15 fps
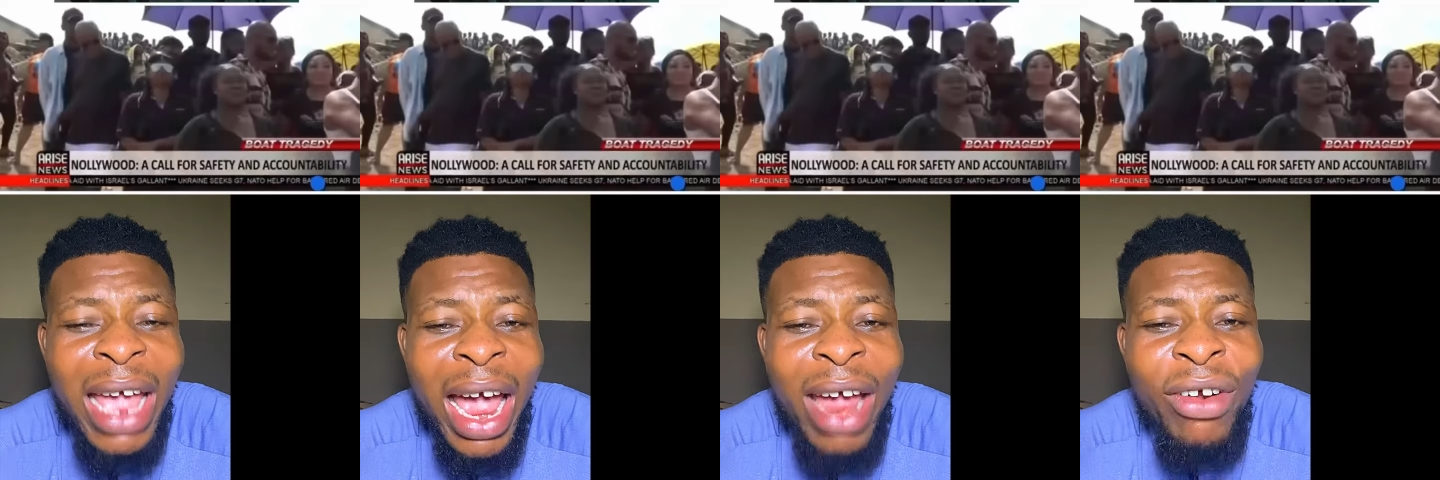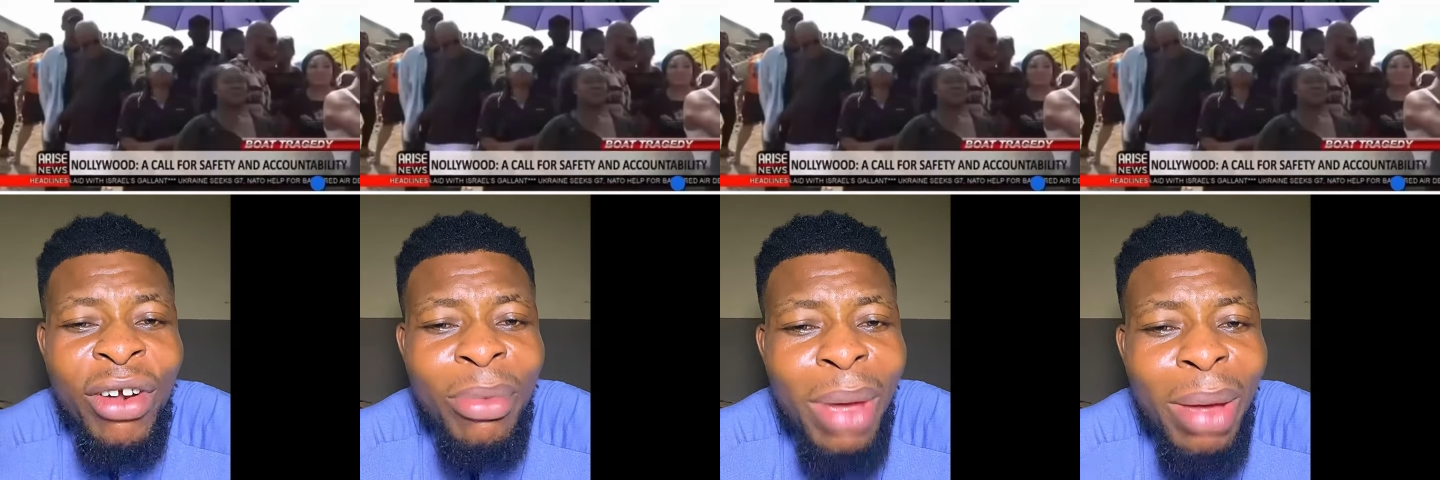I i
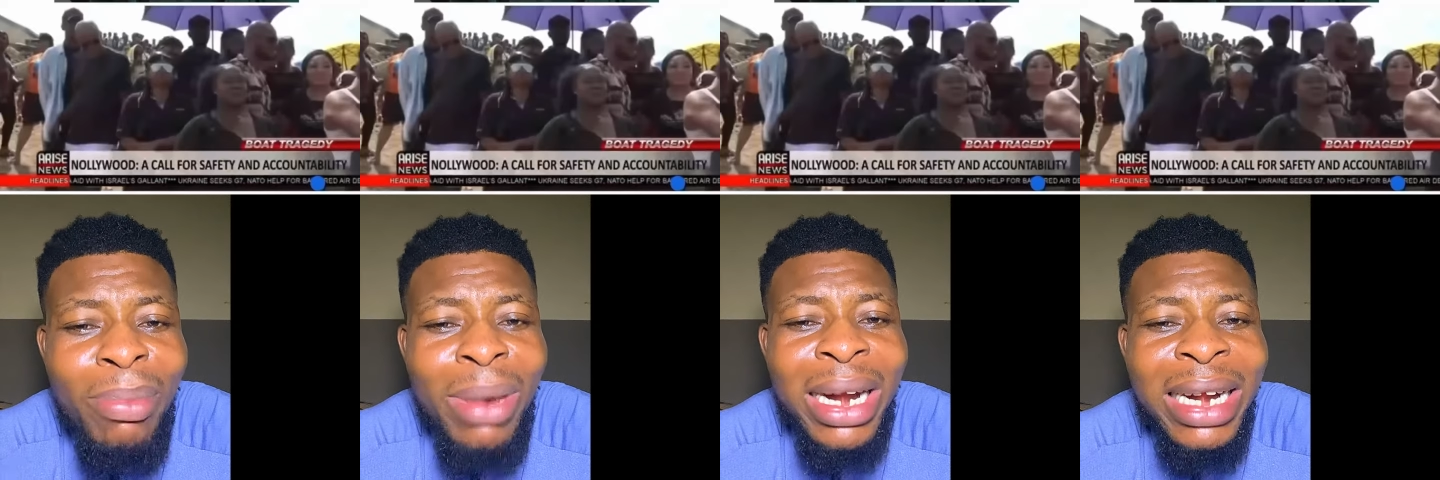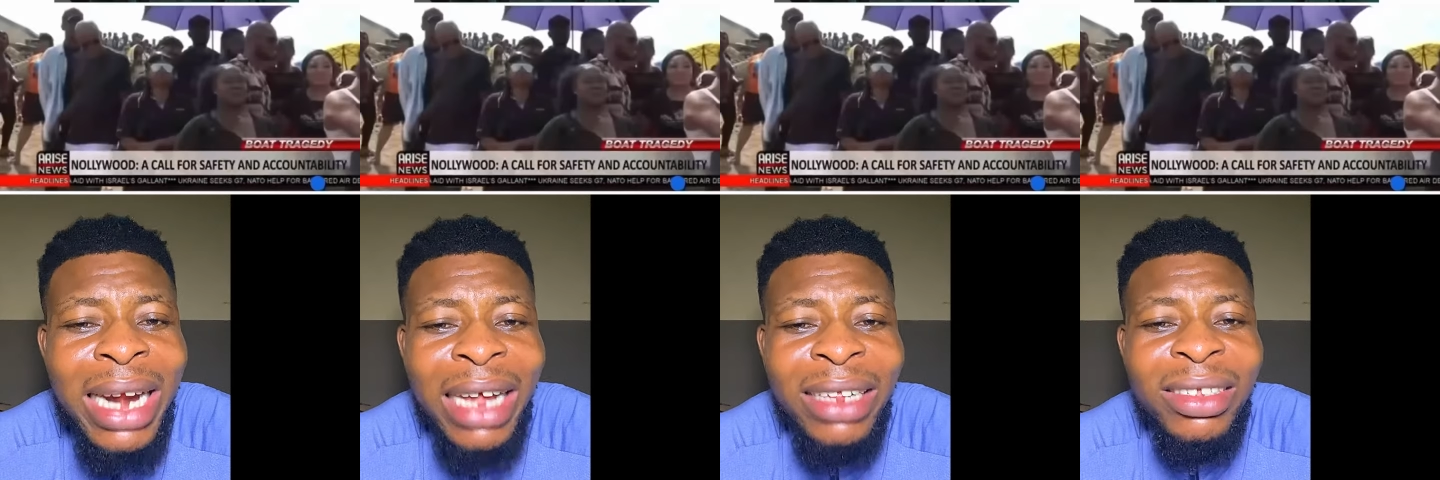remember
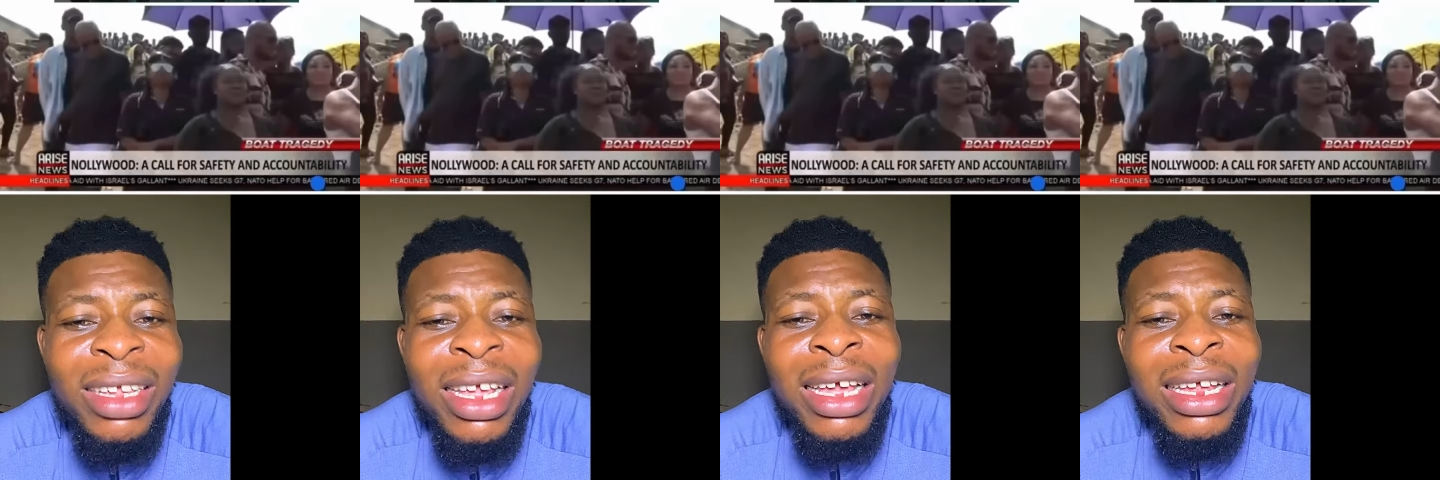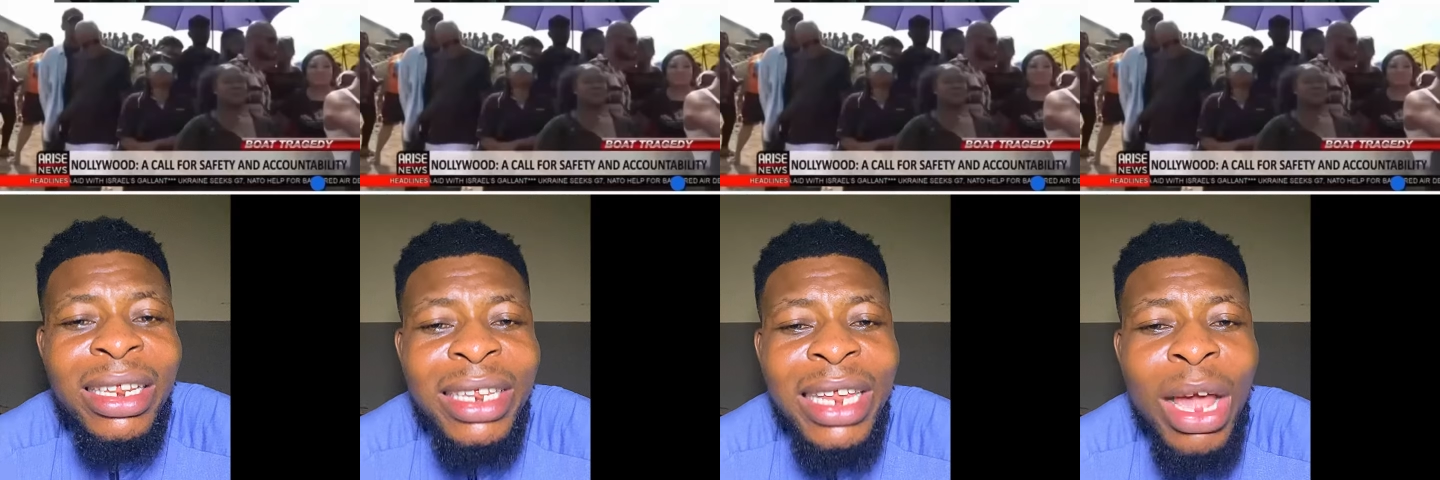that
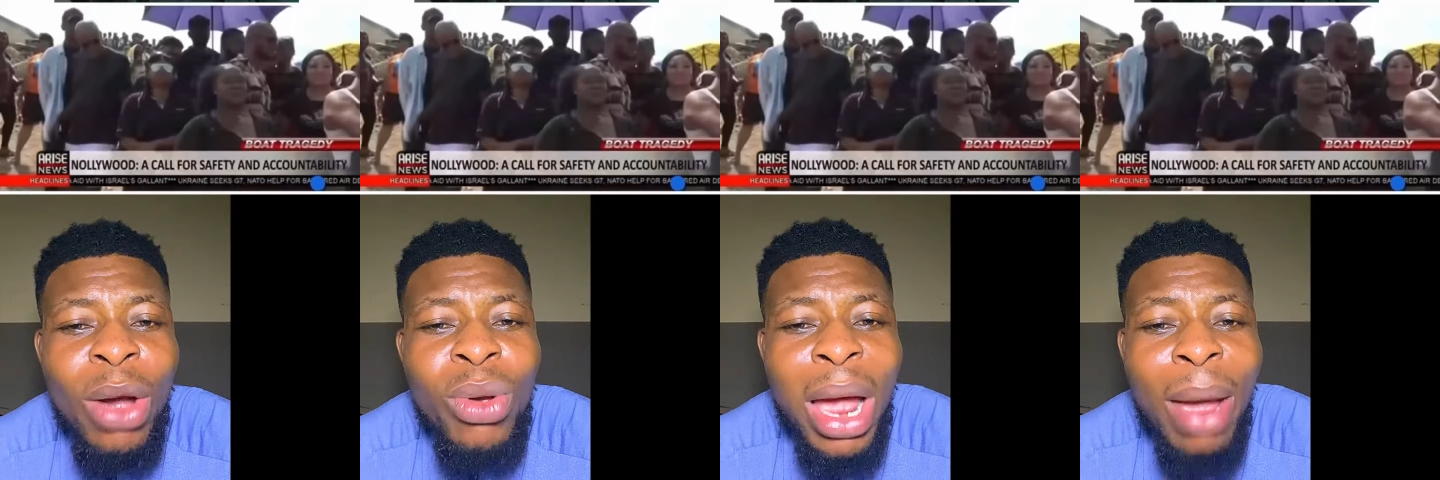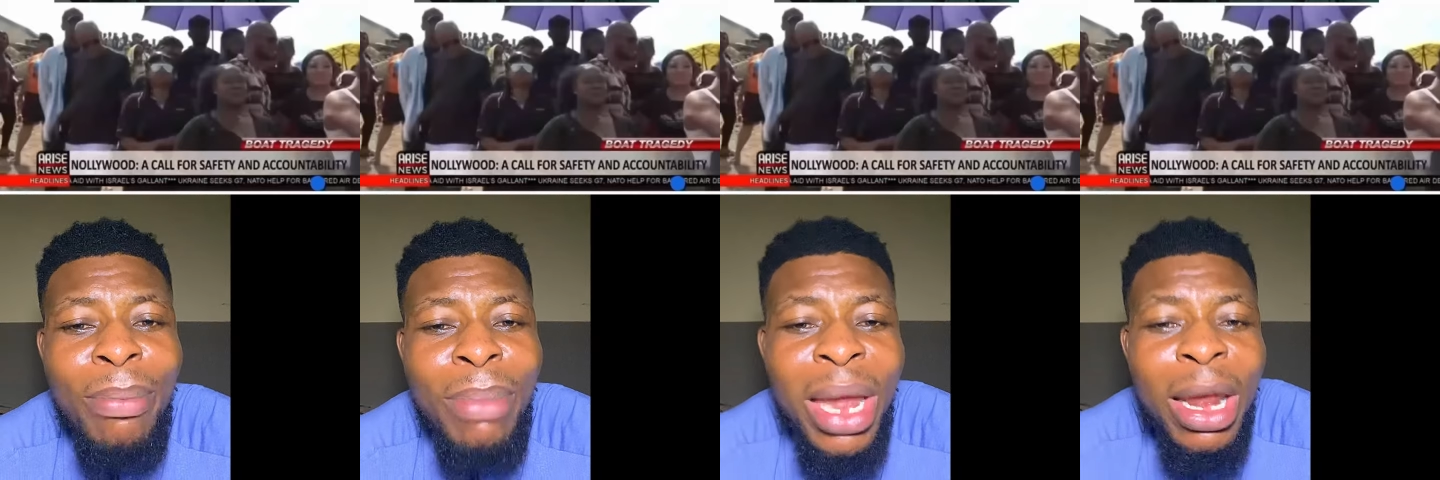there were
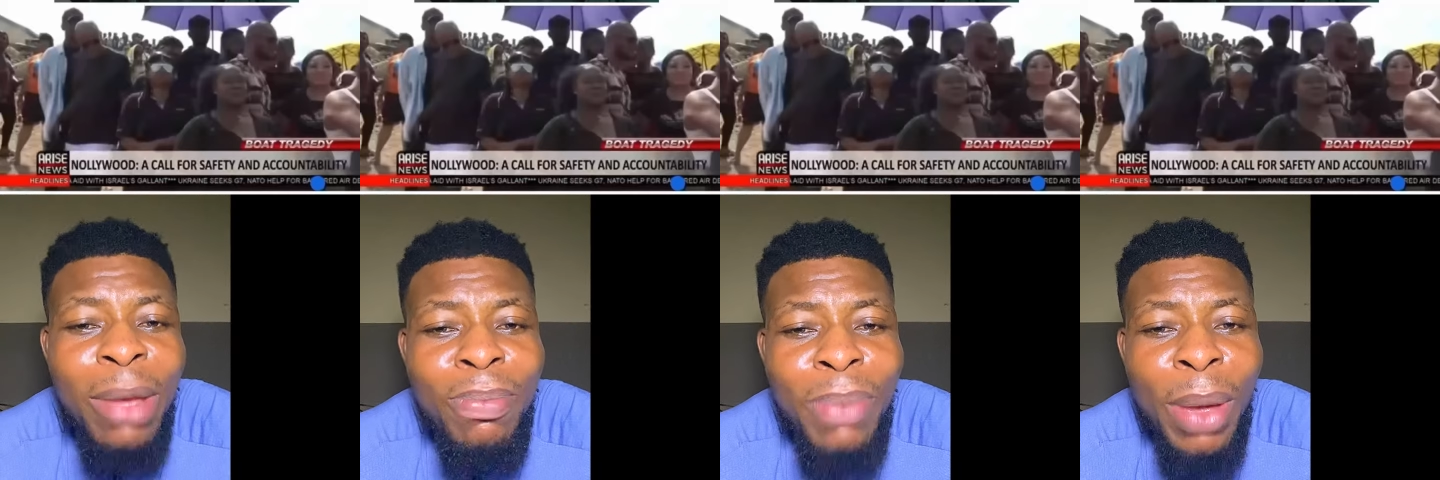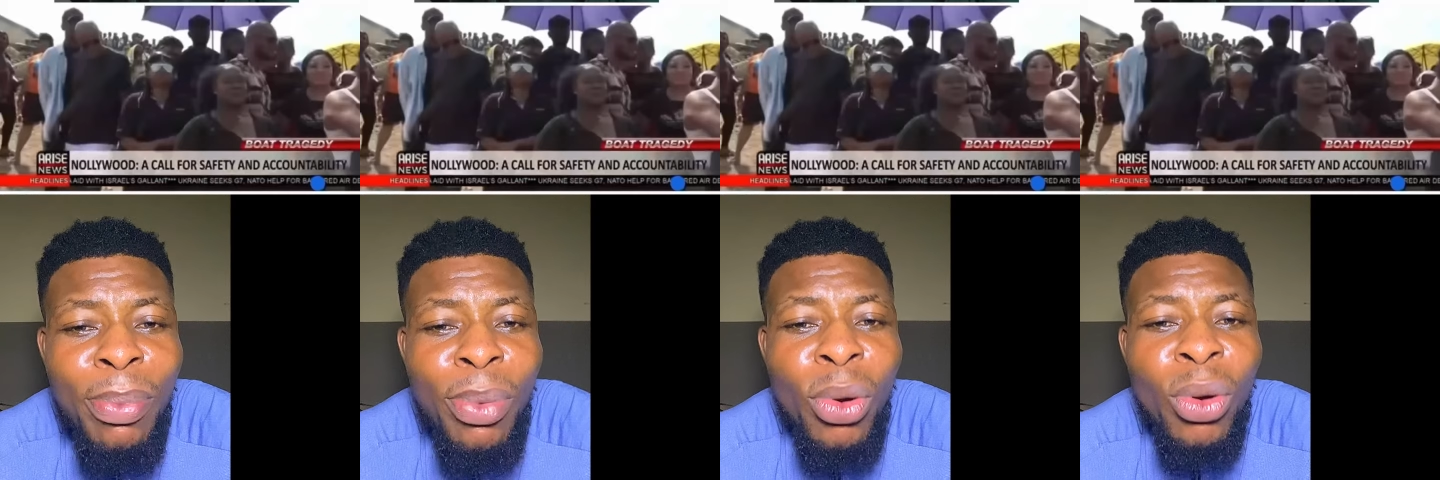many
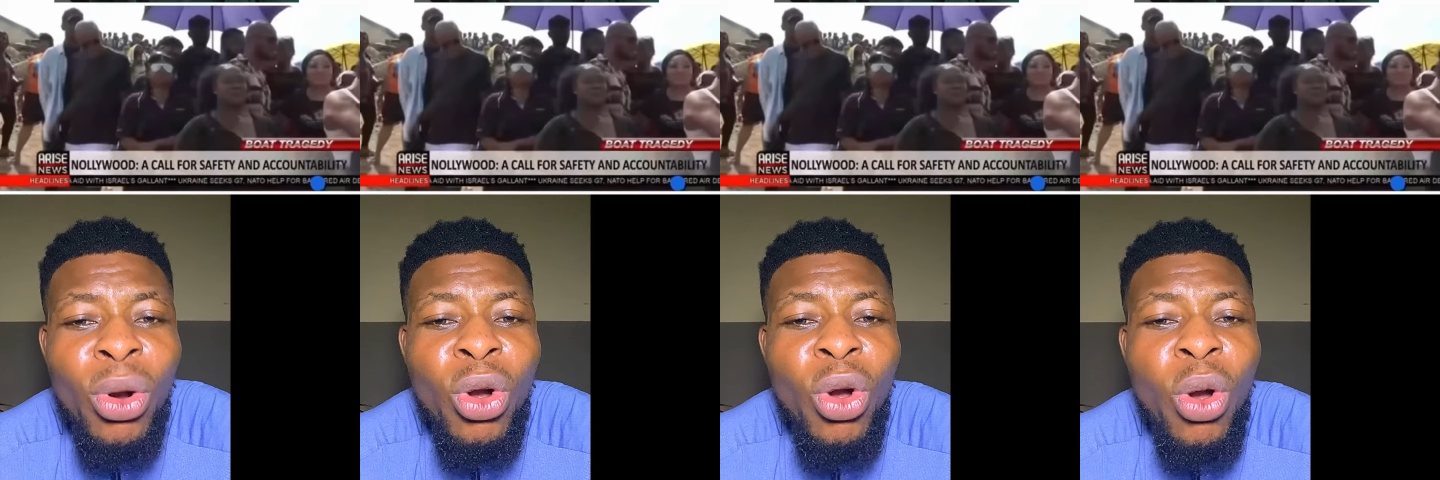people